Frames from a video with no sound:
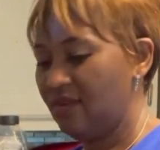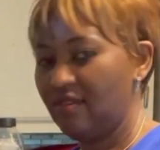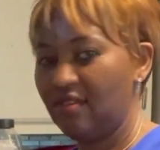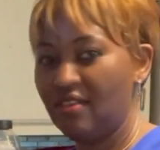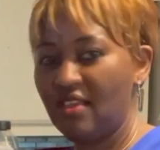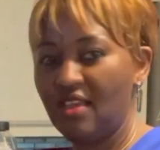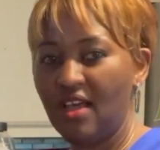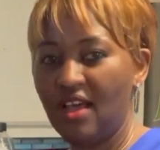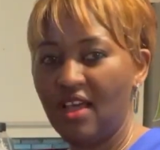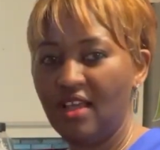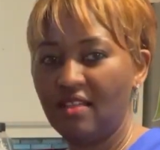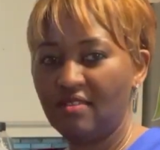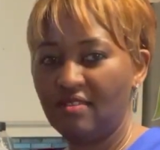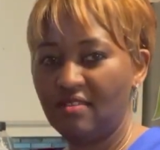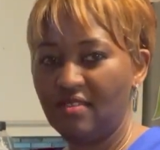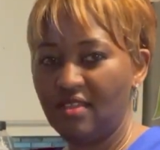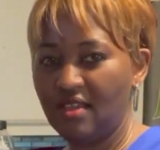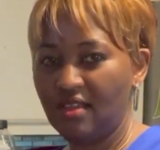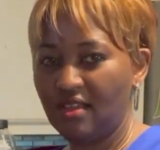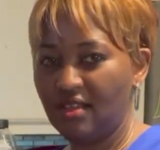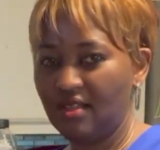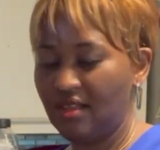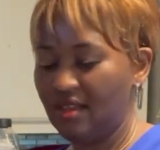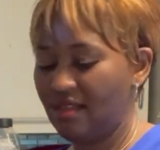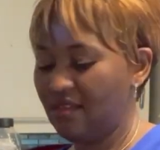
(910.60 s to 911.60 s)
See how
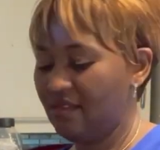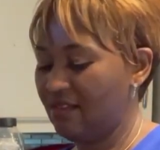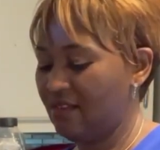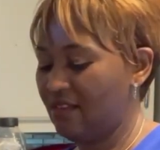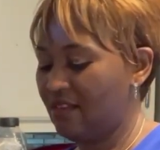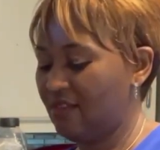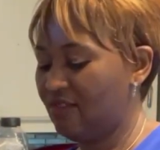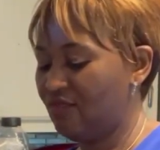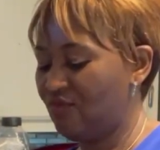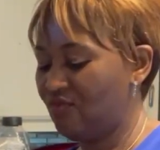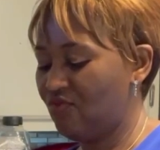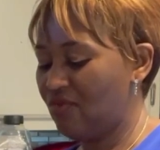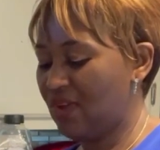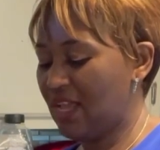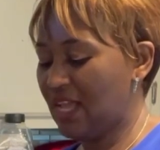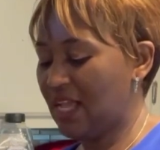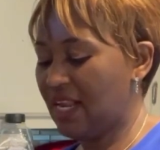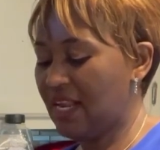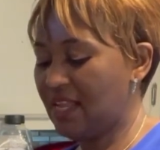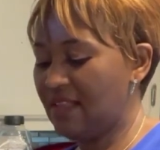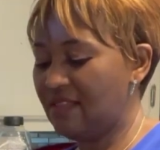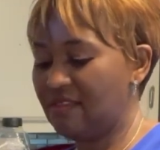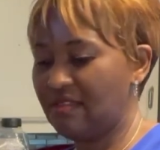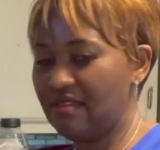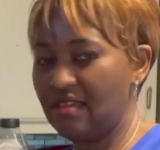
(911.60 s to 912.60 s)
thick it is? It's
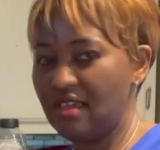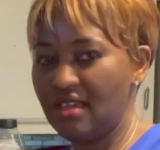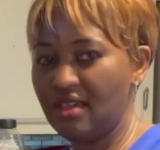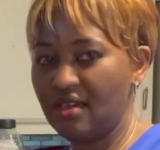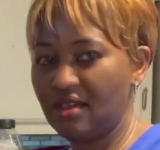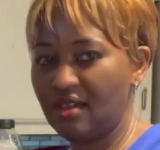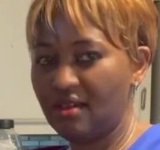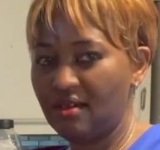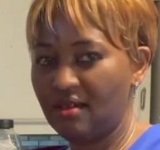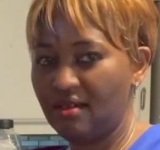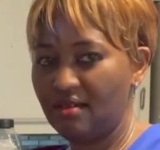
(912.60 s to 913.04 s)
really thick.